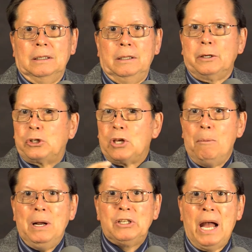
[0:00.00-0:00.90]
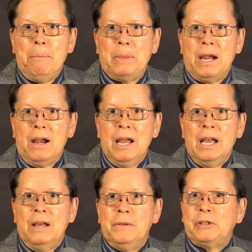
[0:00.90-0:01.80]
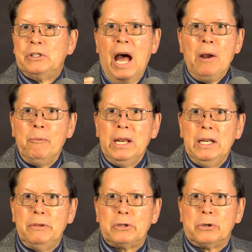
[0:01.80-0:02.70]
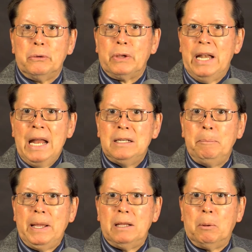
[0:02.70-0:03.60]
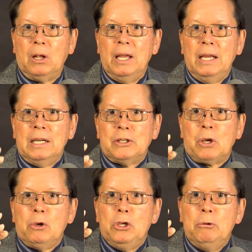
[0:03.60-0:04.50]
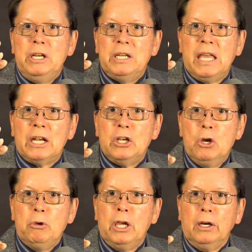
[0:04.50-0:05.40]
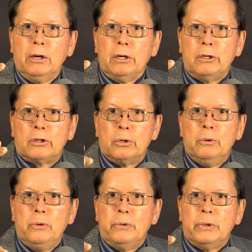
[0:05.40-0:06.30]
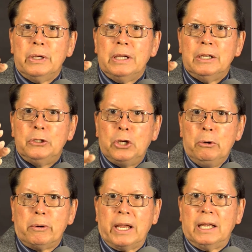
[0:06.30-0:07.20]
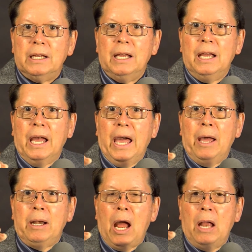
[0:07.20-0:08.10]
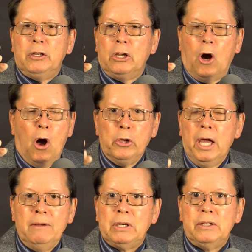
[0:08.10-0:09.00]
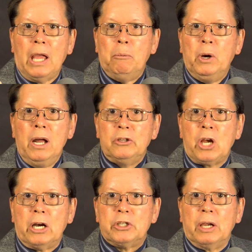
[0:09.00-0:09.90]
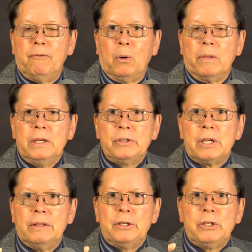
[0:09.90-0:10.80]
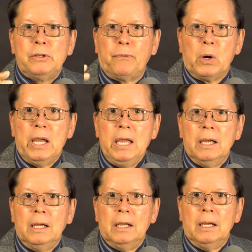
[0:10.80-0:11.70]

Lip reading: There's so much out there that's not really the truth and not dependable. So you need to get Nuclear Truth Tutoring. And all you have to, and we're not charging for this. This is free.